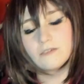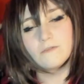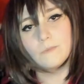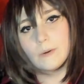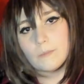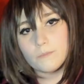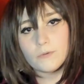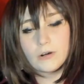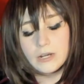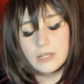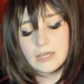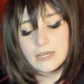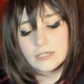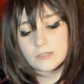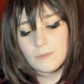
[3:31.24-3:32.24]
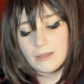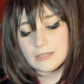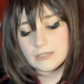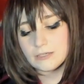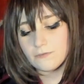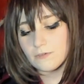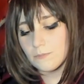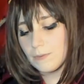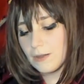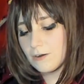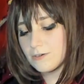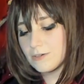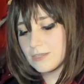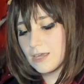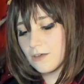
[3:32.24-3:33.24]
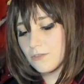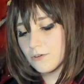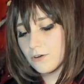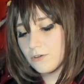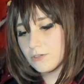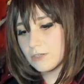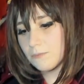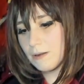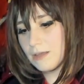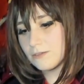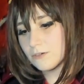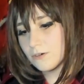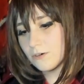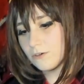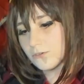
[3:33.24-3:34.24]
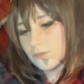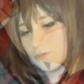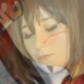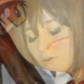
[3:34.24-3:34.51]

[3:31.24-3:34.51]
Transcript: but pretty expensive compared to the other girls in Panzer Girls. So if you're a